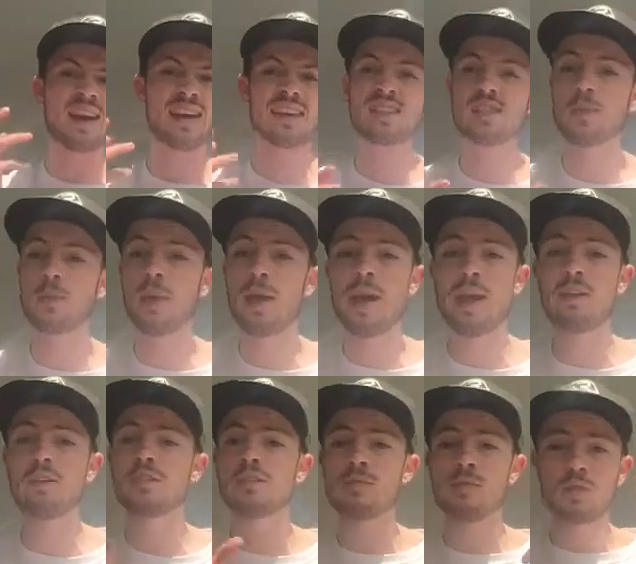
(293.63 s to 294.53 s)
ask a
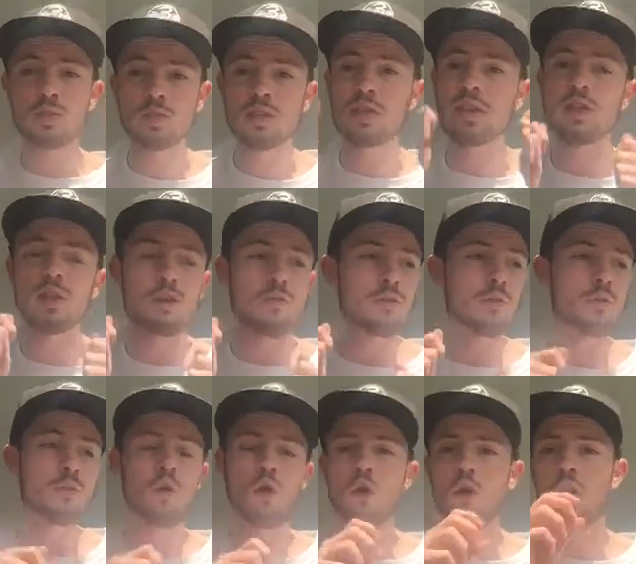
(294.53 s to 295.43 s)
parent if you can take it off
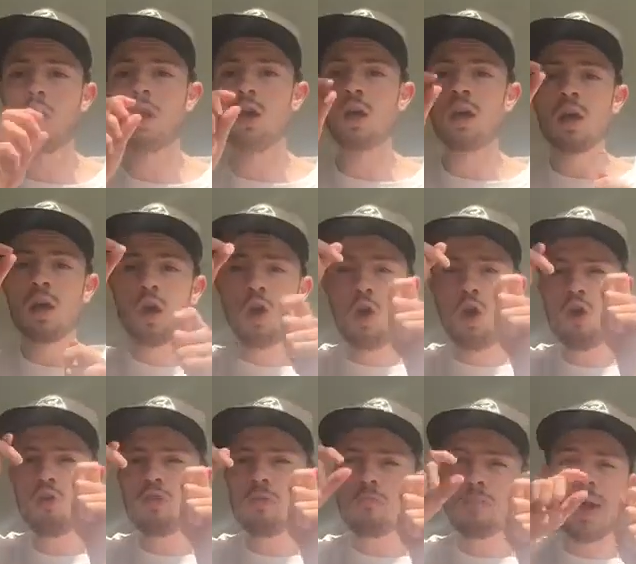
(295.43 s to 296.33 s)
the wall.
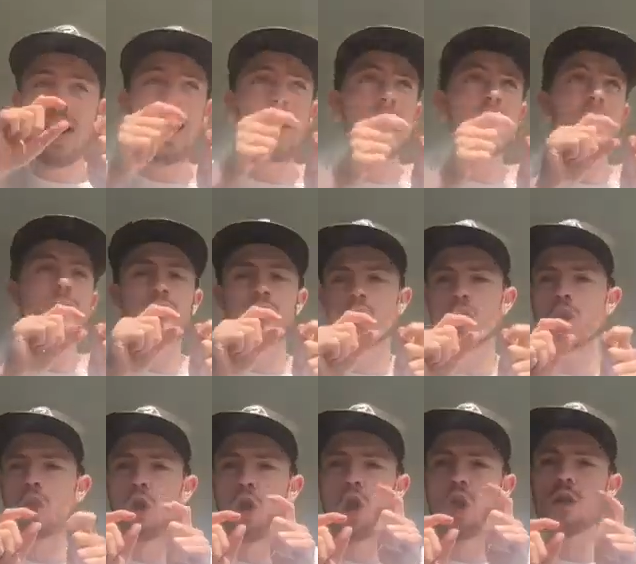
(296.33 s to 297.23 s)
On the back of the
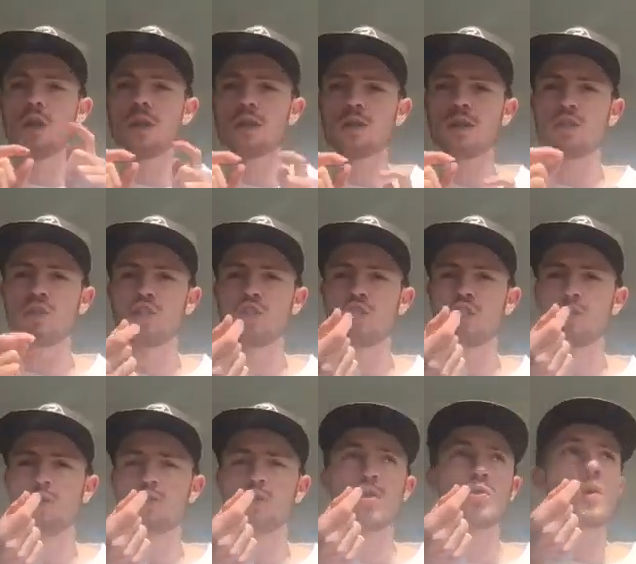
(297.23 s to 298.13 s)
clock, there's
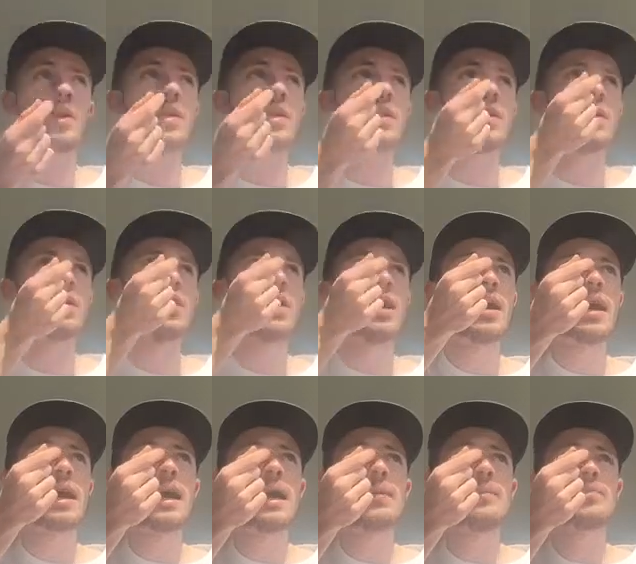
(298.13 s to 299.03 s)
usually
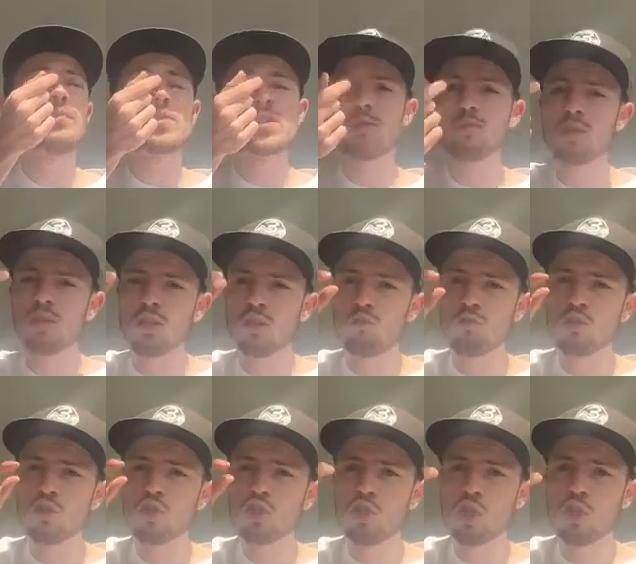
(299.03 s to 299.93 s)
something that you
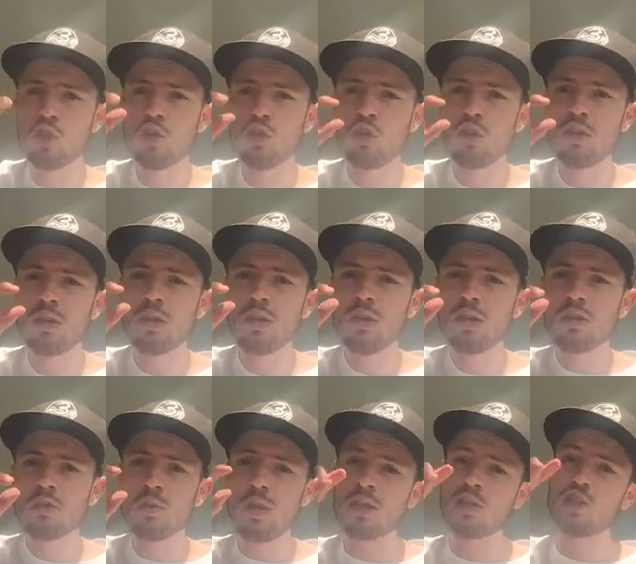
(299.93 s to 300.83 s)
can turn
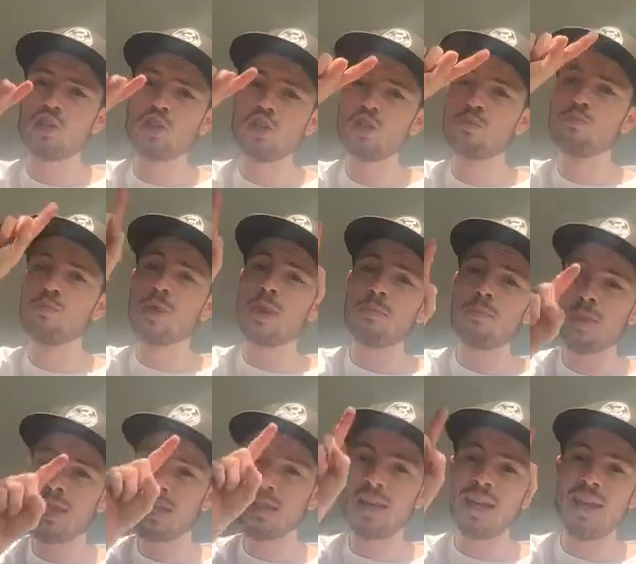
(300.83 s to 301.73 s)
to actually
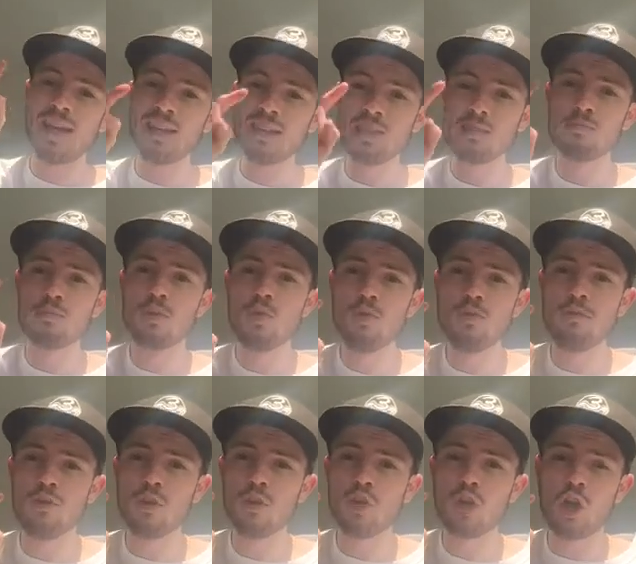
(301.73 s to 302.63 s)
make the hands
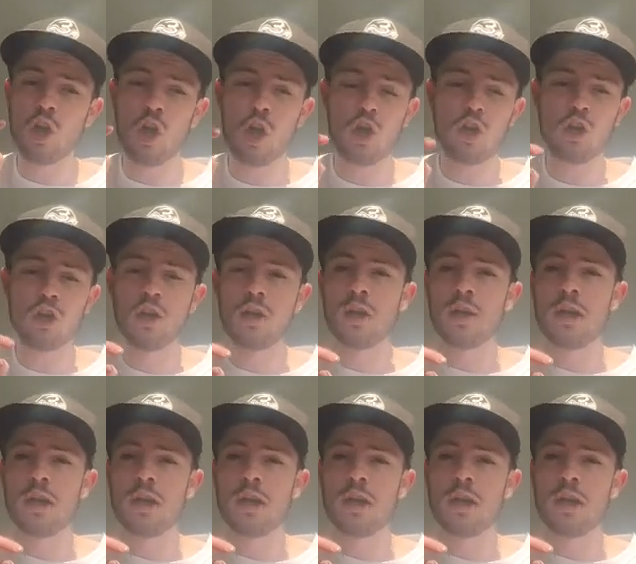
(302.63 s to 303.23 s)
move on the clock.